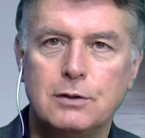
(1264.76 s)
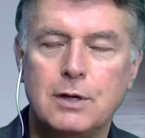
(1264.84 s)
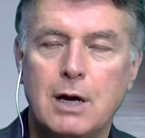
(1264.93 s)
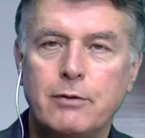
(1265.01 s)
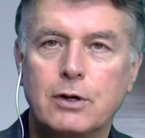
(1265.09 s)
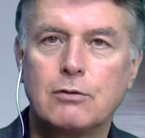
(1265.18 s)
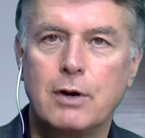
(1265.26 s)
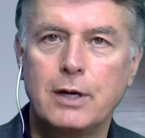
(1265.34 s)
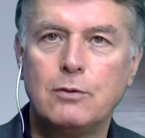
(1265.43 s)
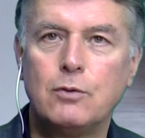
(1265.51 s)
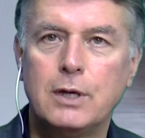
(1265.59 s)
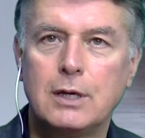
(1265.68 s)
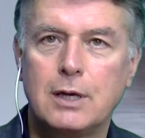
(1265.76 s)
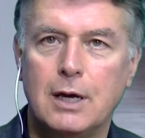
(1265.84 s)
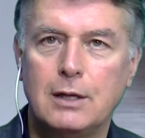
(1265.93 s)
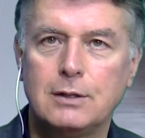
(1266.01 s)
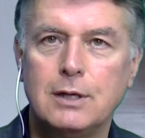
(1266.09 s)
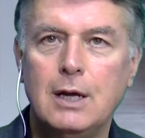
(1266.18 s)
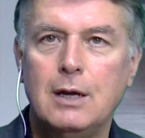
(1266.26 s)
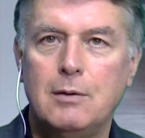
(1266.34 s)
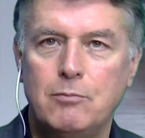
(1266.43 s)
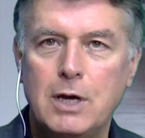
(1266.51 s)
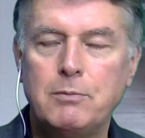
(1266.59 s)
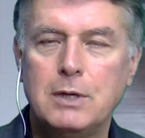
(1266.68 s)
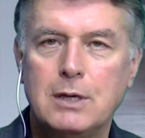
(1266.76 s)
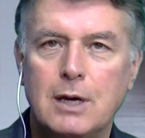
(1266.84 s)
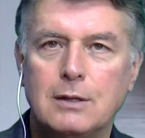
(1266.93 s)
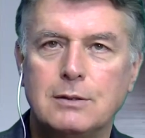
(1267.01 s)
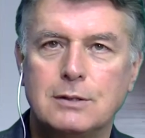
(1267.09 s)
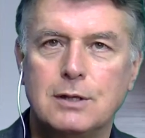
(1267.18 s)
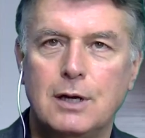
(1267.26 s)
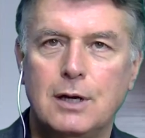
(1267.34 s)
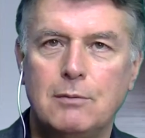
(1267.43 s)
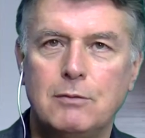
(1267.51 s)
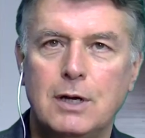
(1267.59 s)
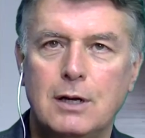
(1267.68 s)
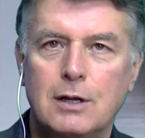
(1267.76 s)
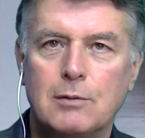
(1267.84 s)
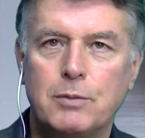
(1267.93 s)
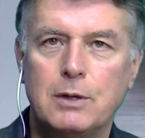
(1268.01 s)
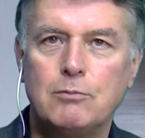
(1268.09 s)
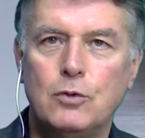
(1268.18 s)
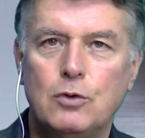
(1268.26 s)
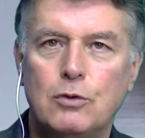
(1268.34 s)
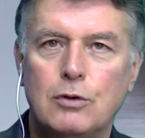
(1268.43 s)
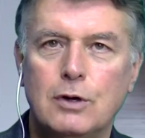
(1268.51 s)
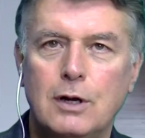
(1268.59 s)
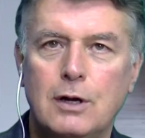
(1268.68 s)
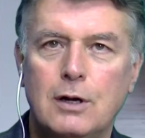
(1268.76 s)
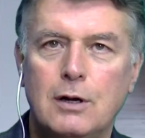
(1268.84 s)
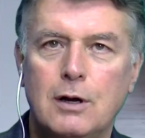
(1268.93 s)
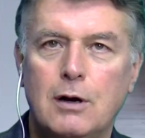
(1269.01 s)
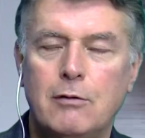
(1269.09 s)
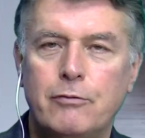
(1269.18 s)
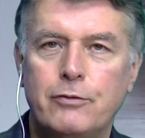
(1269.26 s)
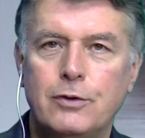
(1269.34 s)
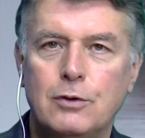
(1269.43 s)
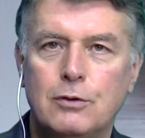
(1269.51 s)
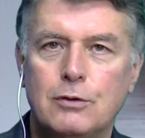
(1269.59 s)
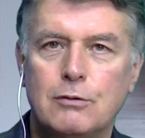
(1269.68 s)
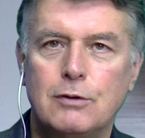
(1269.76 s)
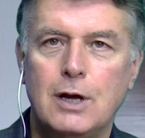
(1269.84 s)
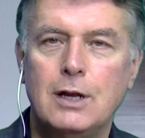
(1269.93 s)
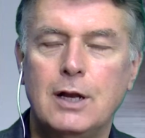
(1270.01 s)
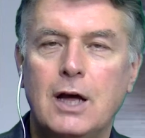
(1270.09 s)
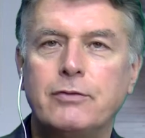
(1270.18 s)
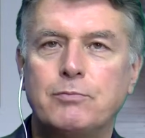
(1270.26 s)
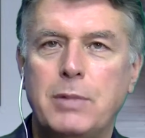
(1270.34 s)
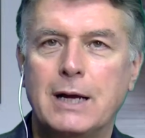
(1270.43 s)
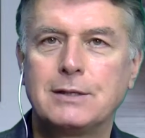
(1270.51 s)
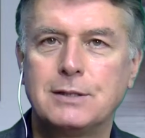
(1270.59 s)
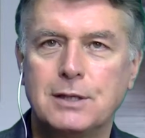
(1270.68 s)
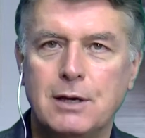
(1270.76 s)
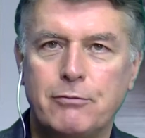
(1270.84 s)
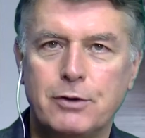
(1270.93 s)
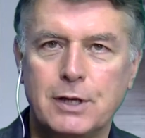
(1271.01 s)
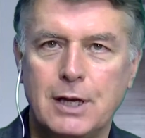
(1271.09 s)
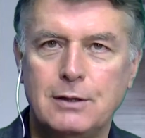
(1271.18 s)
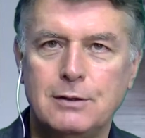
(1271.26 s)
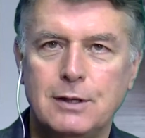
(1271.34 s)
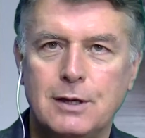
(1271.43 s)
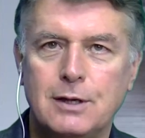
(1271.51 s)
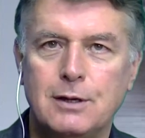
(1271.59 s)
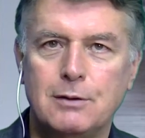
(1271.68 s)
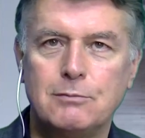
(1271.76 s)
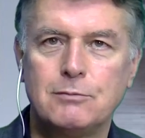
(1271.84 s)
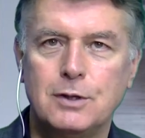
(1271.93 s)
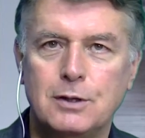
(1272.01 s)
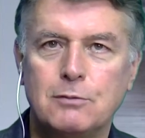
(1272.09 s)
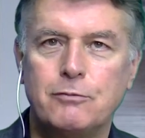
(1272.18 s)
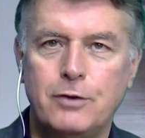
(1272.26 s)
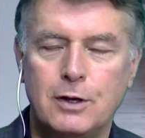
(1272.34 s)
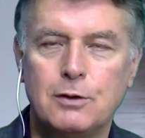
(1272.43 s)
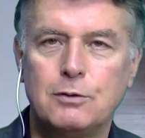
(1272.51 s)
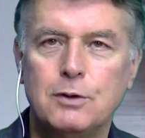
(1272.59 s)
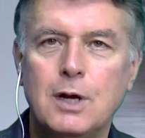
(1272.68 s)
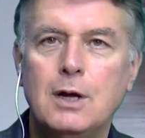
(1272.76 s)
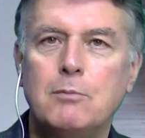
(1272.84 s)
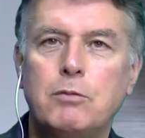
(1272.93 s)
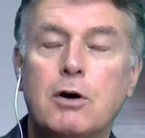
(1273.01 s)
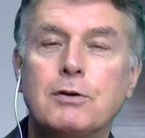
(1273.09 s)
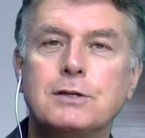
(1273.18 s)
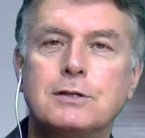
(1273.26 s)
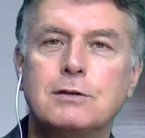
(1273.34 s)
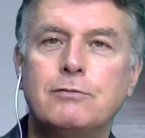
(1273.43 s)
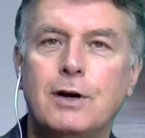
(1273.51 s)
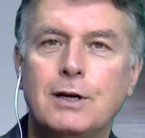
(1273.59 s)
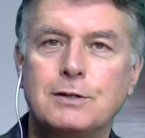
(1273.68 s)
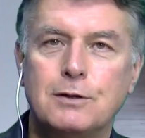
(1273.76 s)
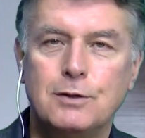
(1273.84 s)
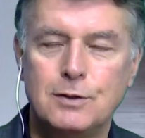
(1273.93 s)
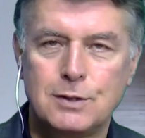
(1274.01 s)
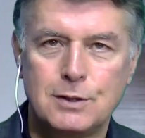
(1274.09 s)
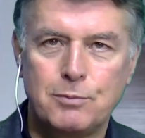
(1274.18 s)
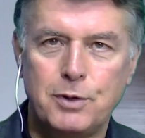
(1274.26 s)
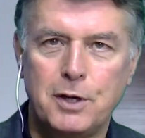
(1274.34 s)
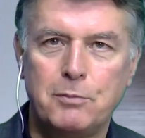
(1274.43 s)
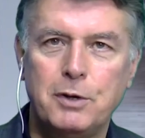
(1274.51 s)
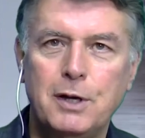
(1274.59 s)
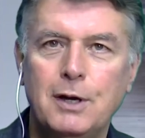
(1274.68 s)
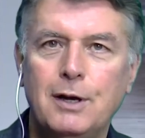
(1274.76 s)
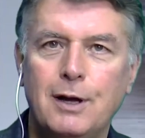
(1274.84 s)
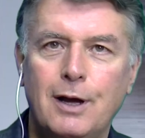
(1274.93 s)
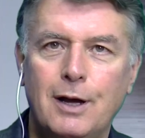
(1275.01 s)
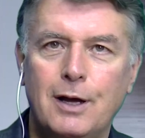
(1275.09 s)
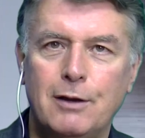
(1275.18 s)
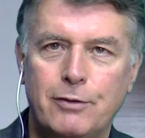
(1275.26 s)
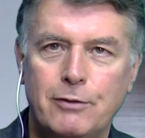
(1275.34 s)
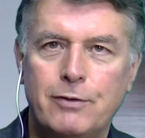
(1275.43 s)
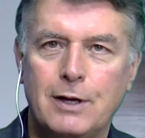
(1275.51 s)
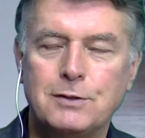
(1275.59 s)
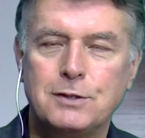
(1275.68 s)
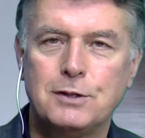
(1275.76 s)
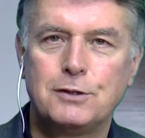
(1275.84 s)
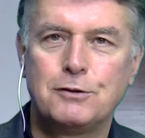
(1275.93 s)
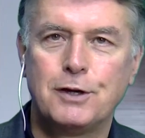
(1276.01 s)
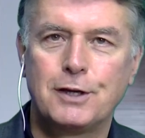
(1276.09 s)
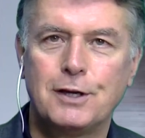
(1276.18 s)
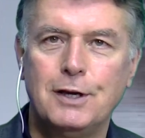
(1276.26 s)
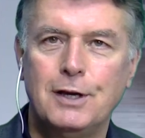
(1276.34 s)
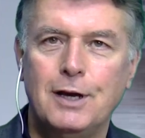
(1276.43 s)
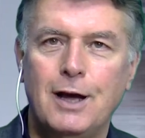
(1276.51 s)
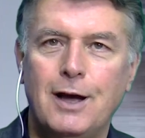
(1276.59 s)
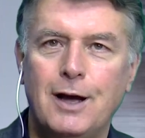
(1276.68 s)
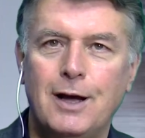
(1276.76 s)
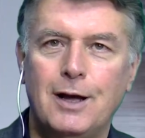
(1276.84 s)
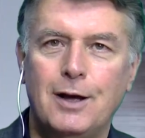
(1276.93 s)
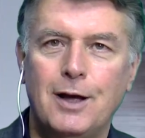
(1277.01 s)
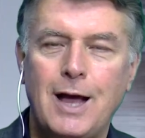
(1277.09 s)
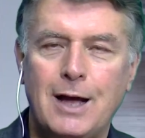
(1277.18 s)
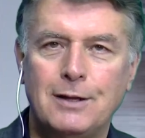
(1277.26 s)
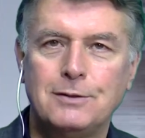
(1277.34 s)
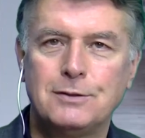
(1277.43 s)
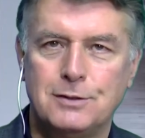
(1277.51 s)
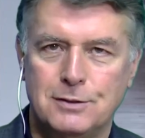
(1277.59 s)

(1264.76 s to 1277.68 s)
Have a great weekend. Maybe get a little bit more of your life back together again. You know, follow Boris's advice on using the pub if you fancy a drink, and